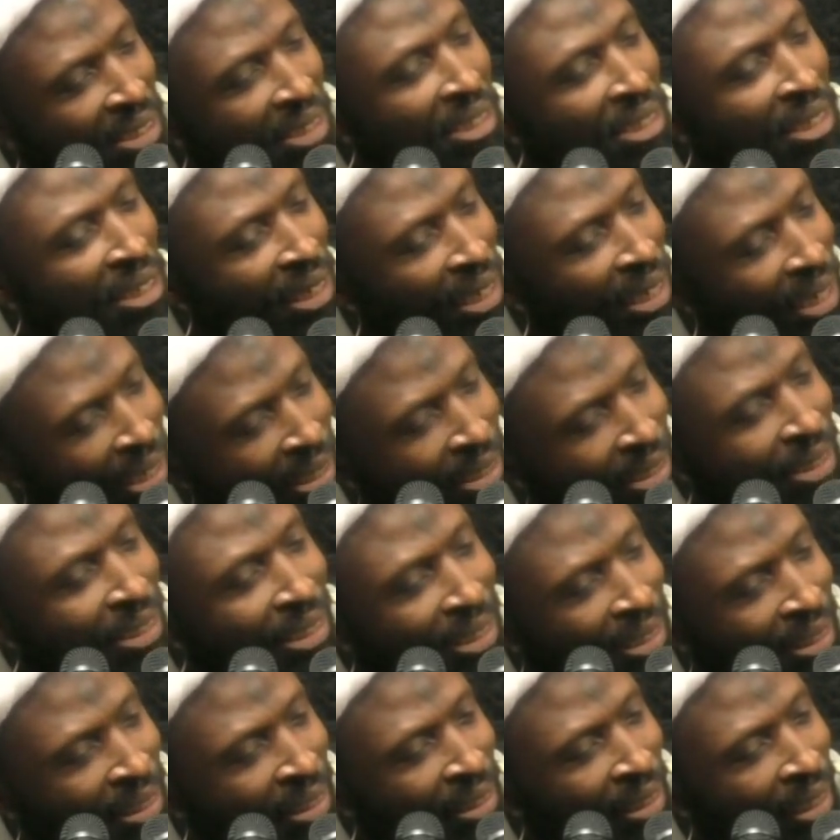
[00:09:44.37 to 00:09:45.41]

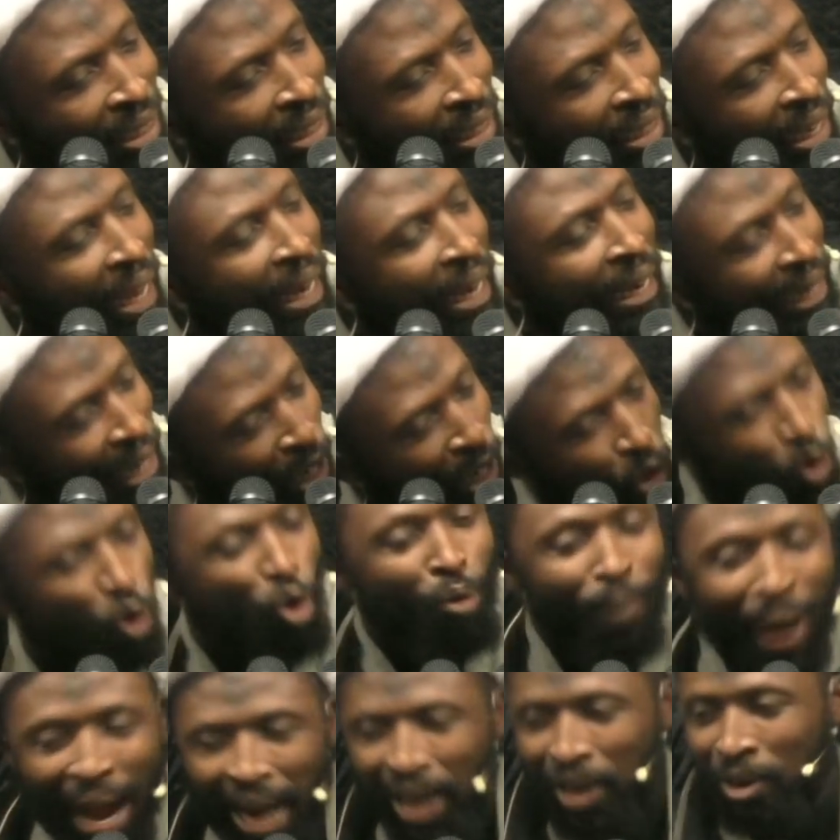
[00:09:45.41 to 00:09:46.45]
listen, and then go back.